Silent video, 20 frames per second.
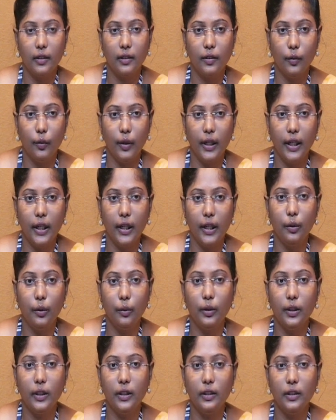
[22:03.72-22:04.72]
going into
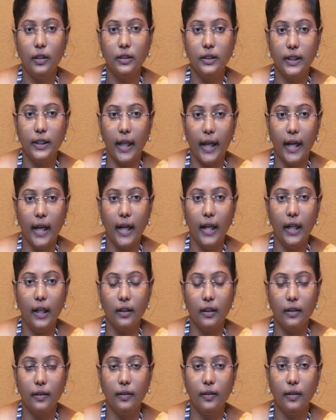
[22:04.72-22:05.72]
the second
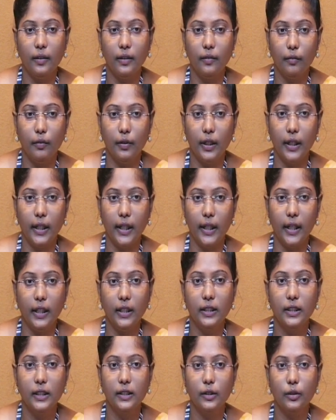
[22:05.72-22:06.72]

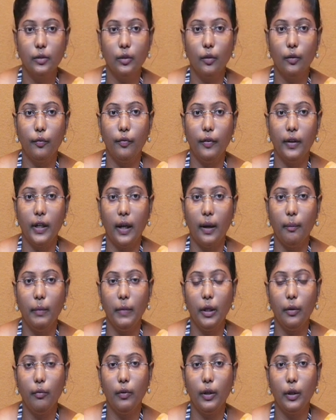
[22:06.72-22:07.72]
vertex, so for num
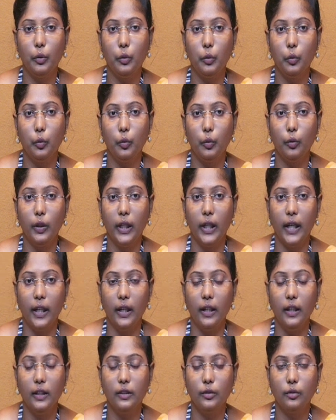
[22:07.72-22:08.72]
equal to 2 to
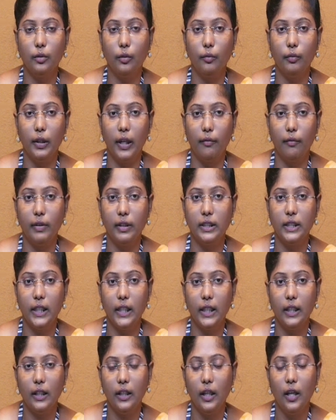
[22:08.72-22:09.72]
n, so we are
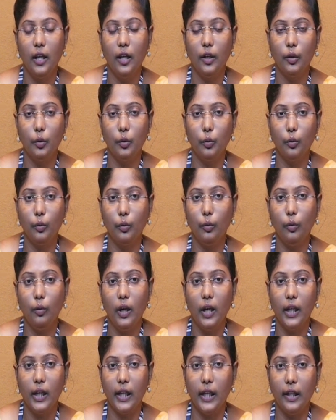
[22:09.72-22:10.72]
visiting 2 to
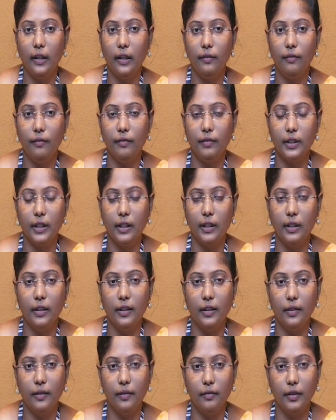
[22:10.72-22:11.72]
n
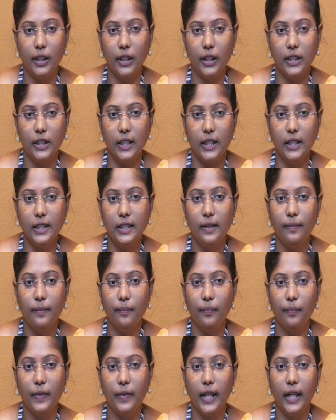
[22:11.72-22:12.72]
vertices,
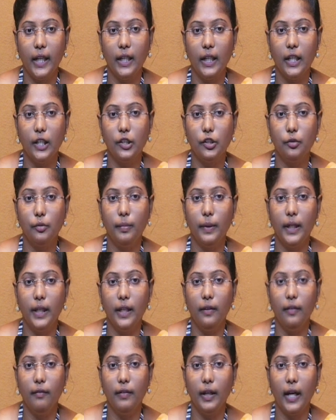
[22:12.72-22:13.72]
then it should
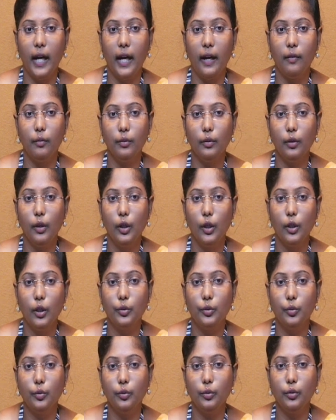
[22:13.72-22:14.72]
be we have to
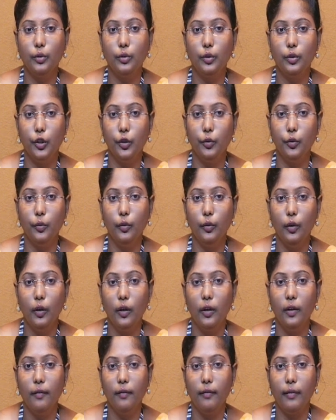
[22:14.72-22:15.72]
choose U
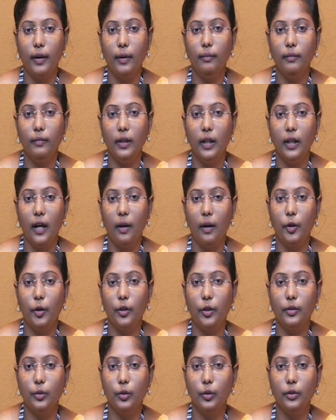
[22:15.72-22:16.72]
from
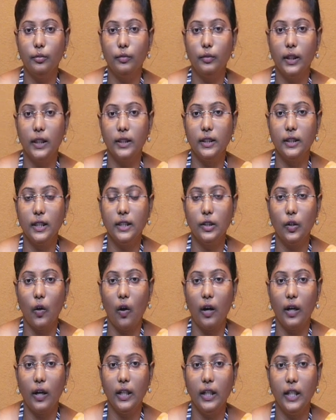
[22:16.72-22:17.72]
among those vertices
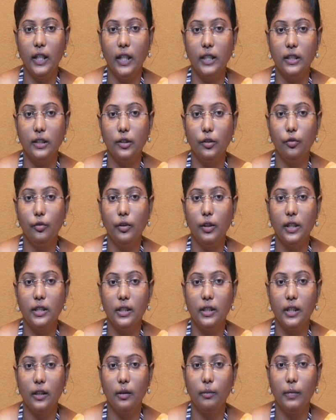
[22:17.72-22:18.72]
not in S. U is
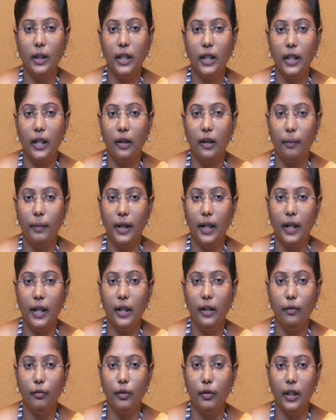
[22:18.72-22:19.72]
nothing but
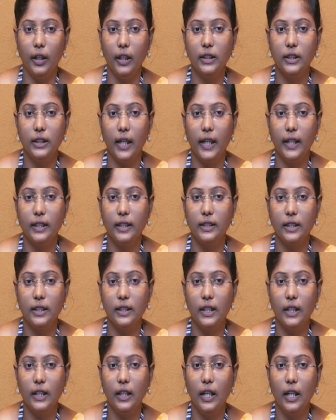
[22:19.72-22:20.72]
intermediate vertex, and such
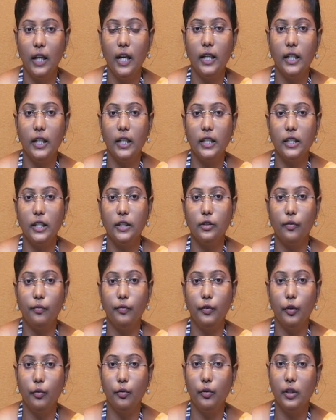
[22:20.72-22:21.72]
that distance of
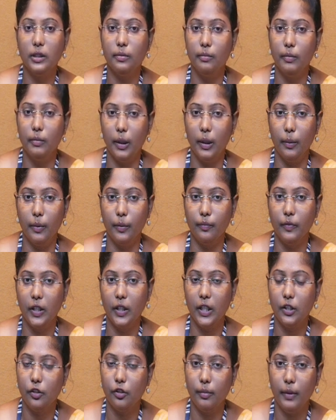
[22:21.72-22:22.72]
U is minimum,
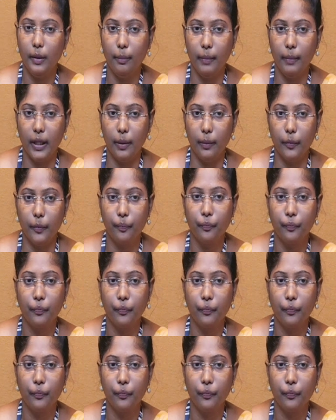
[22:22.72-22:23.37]
it should be minimum.